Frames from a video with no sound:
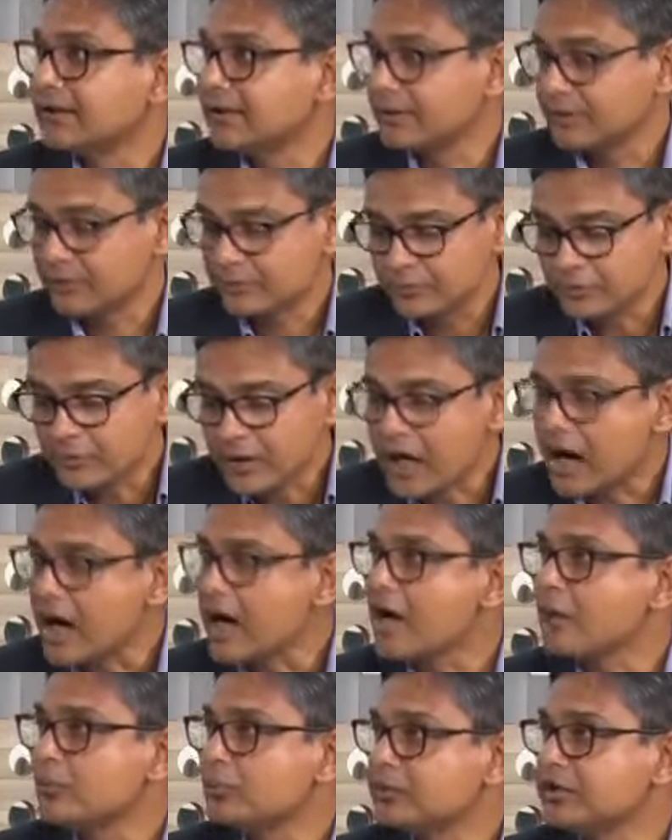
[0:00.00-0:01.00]
you know,
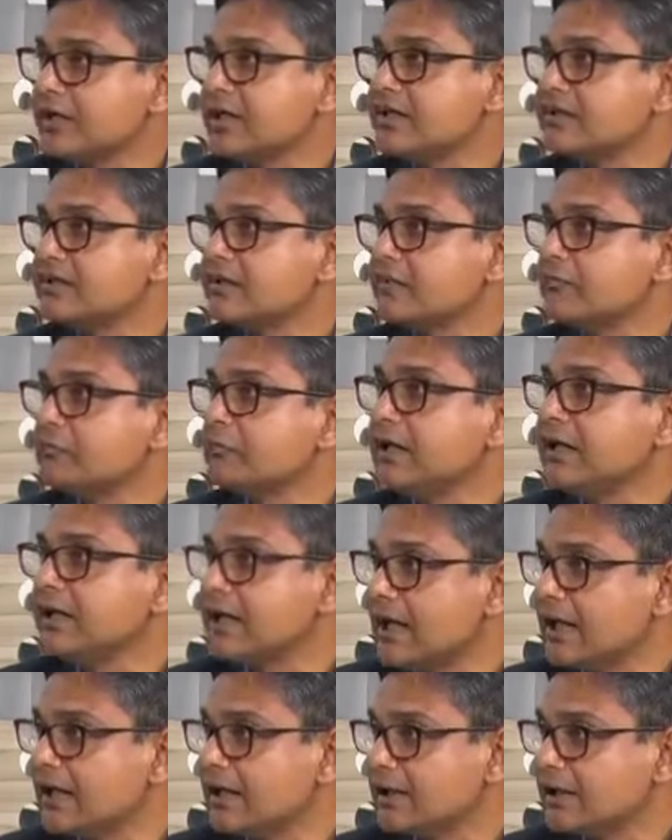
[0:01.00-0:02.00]
how things are being
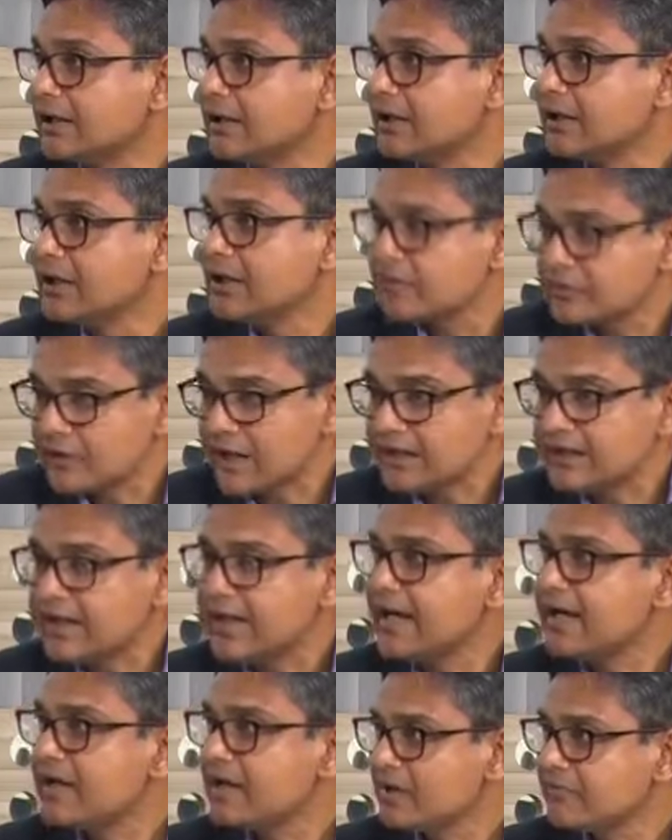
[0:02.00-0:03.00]
done. So at the
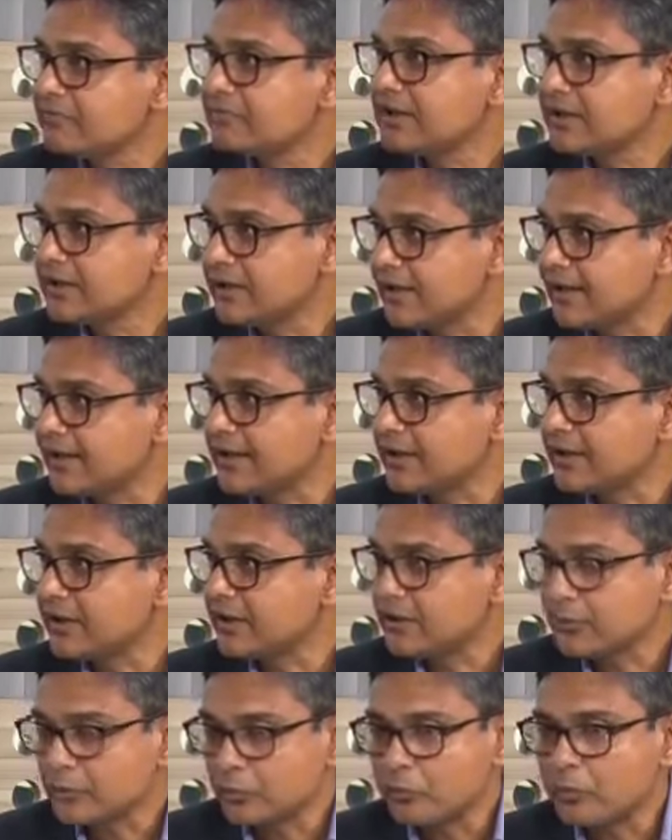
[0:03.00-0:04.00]
end of the day,
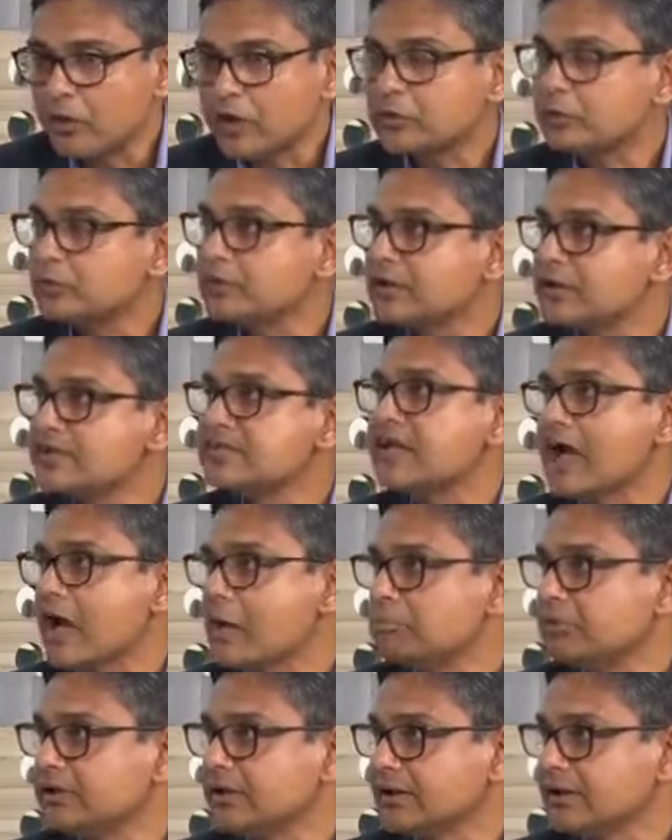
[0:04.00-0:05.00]
what is
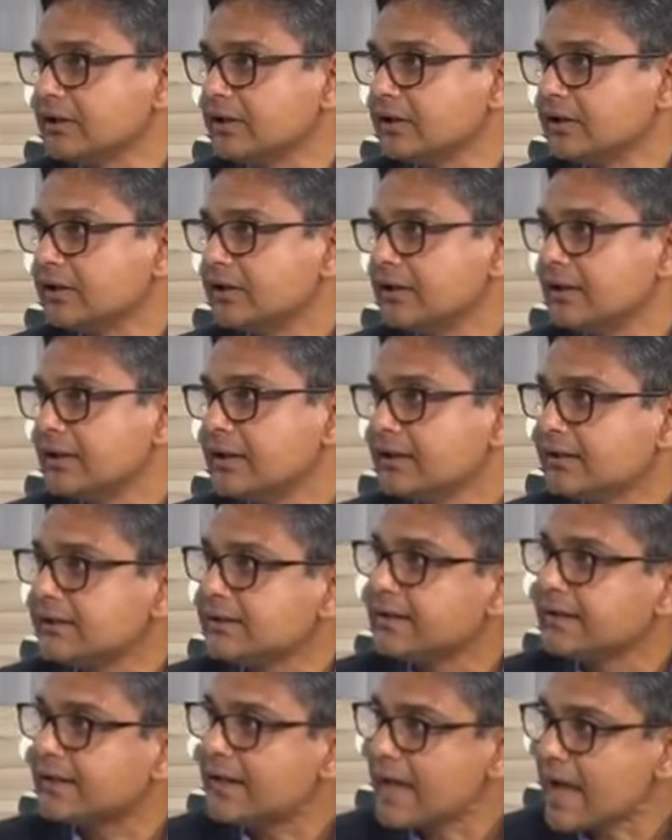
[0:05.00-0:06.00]
happening?
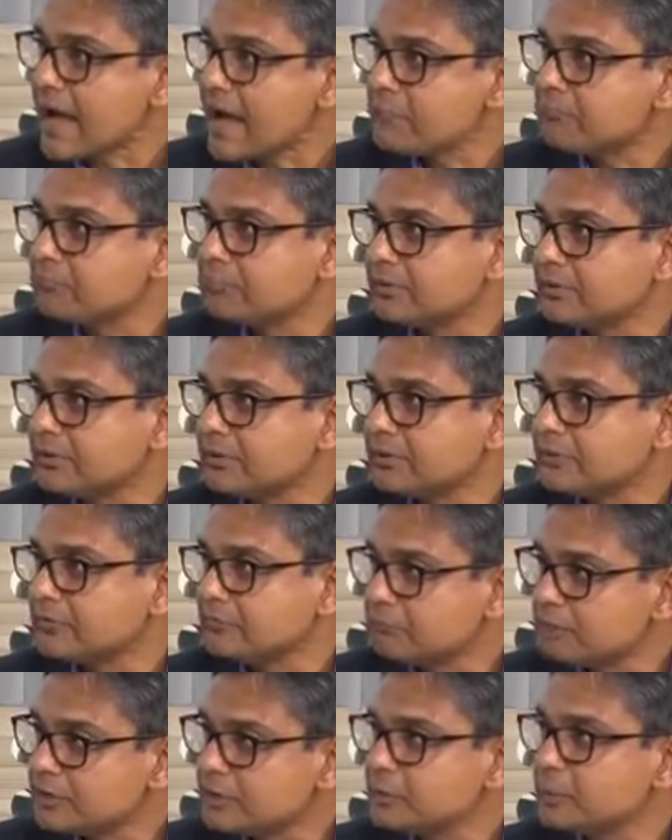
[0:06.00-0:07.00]
The gap
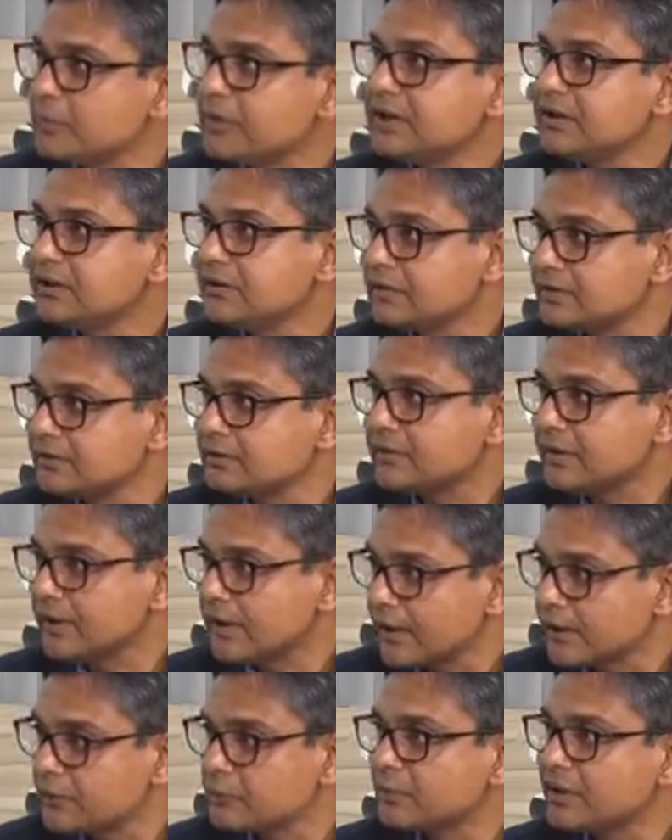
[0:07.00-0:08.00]
between the
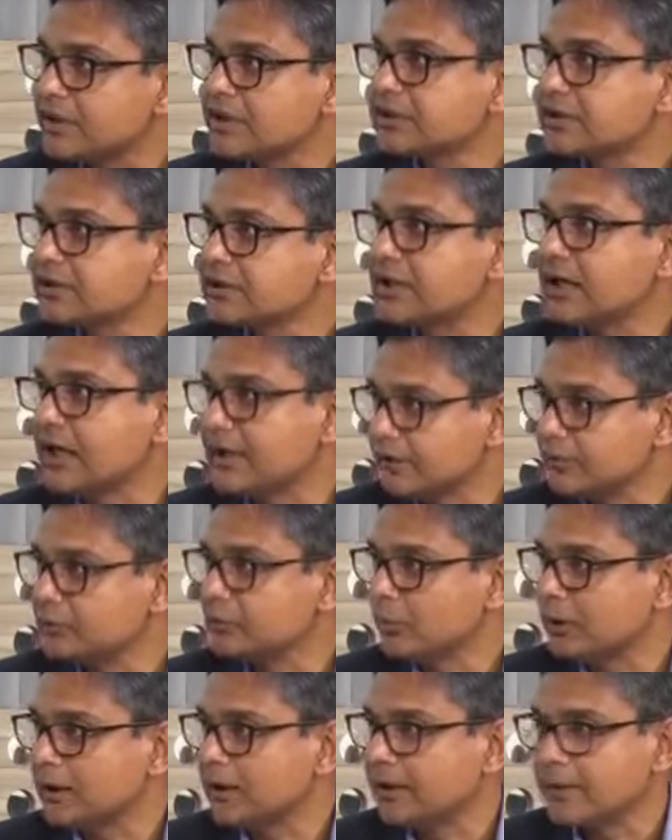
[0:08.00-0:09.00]
education
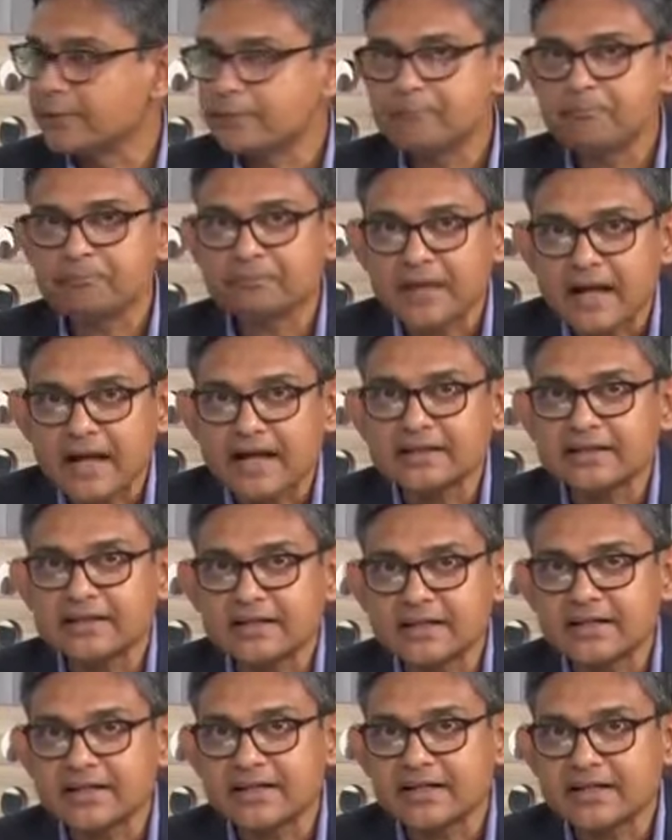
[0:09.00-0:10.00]
curricula and
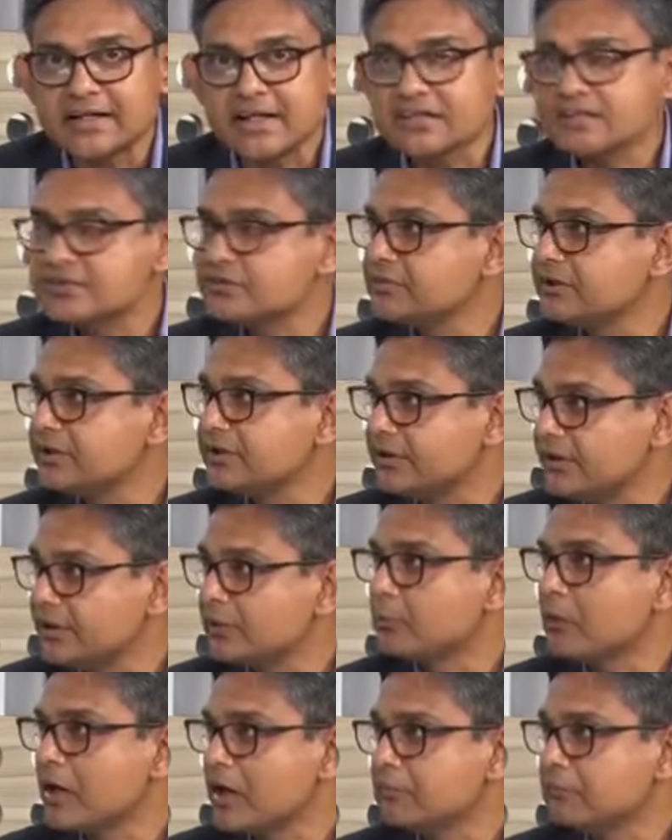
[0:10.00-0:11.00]
the industry
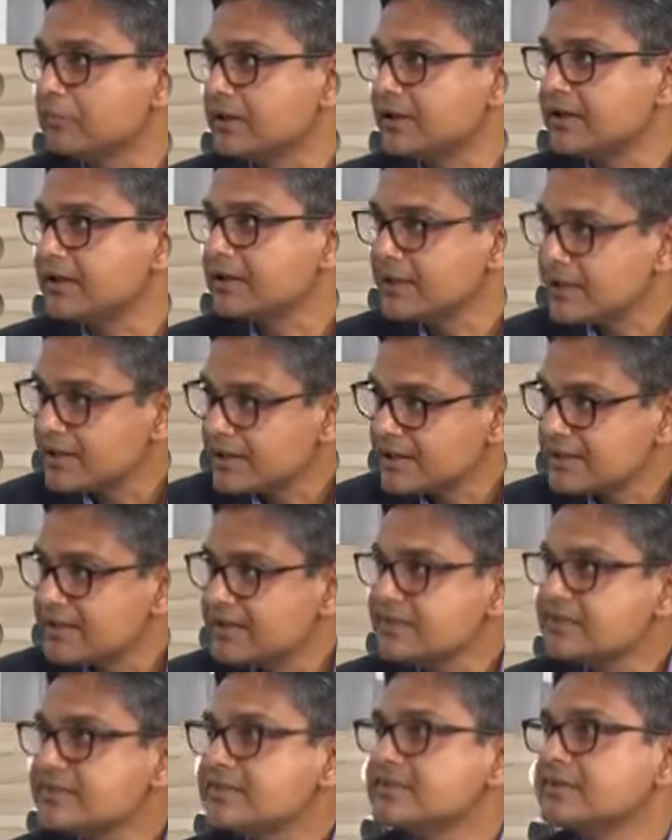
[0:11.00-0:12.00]
requirement
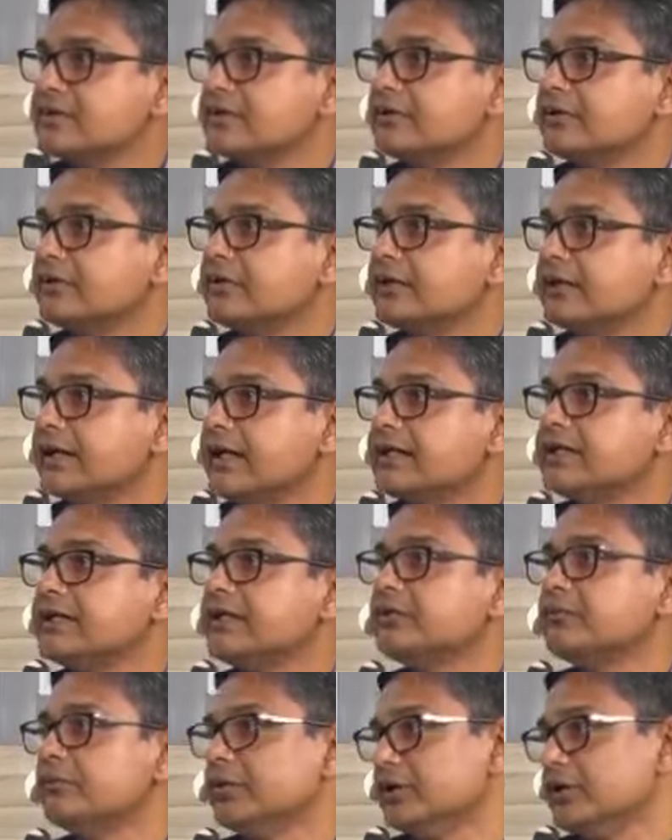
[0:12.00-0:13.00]
is
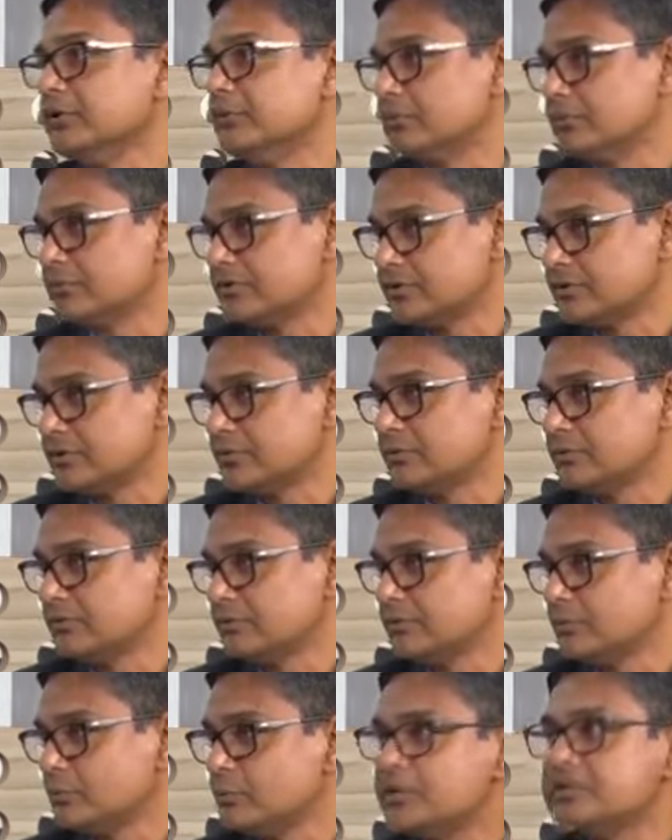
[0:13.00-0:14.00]
getting reduced,
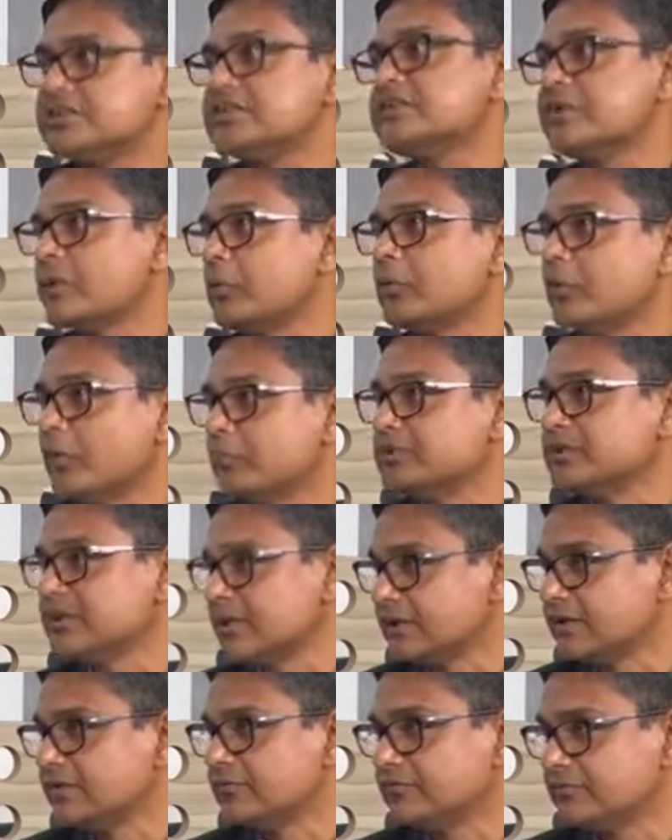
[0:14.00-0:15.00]
yes. which is our
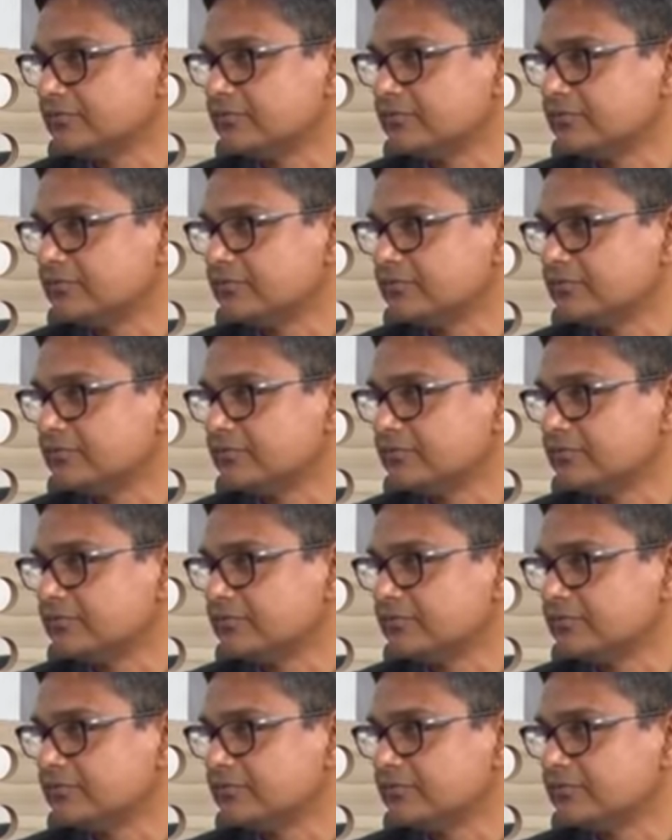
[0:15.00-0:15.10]
objective.